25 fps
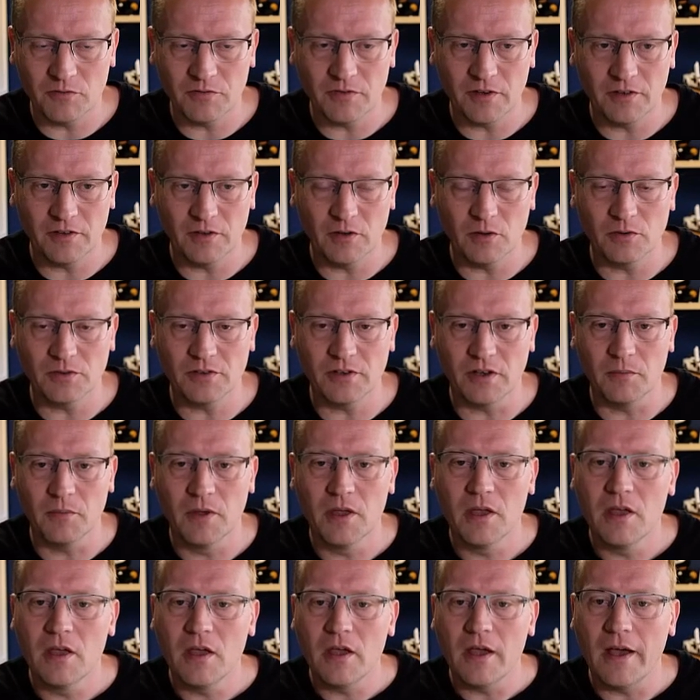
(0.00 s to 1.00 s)
the whole time.
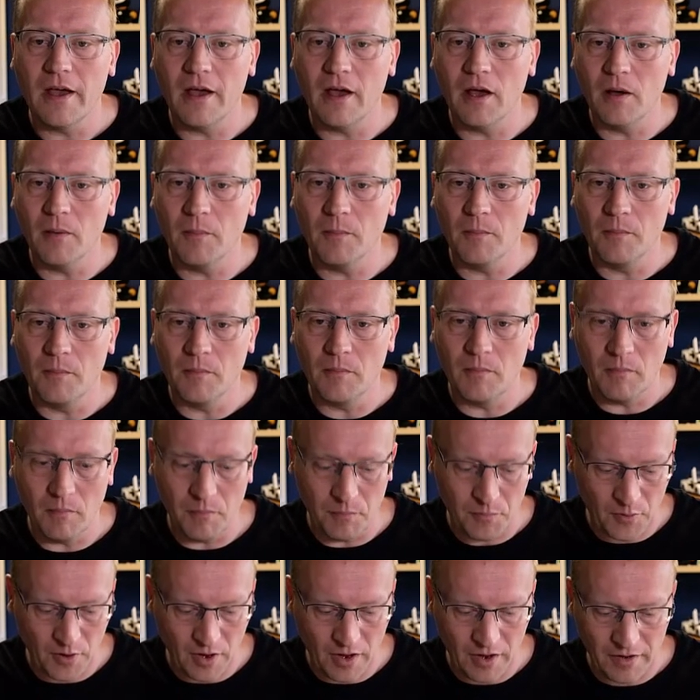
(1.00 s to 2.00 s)

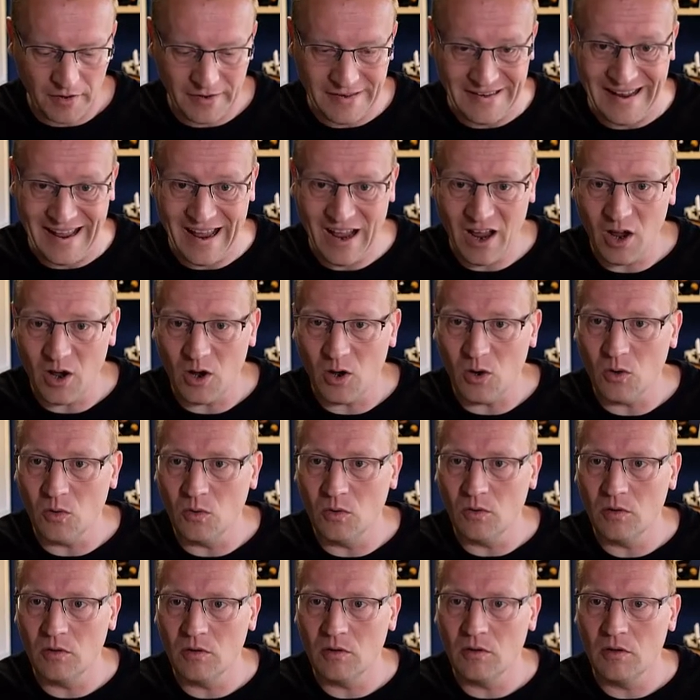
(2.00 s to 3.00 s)
But now
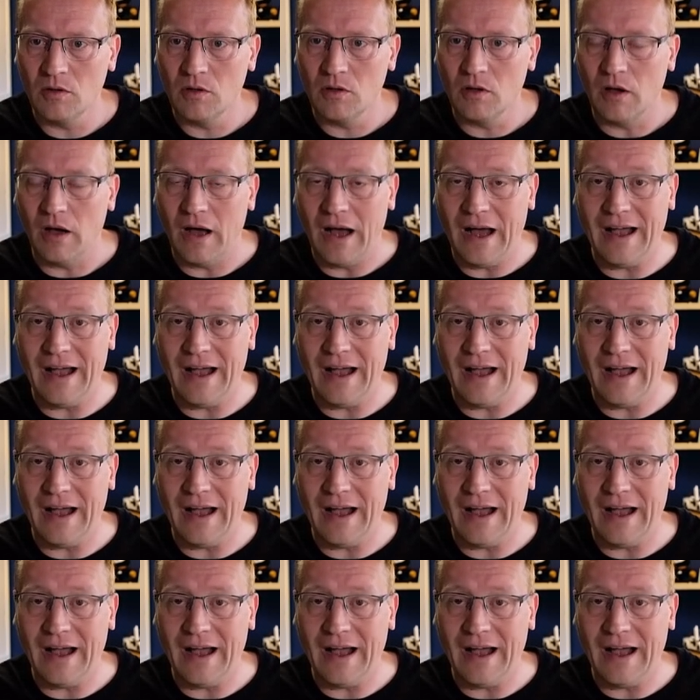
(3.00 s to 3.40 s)
I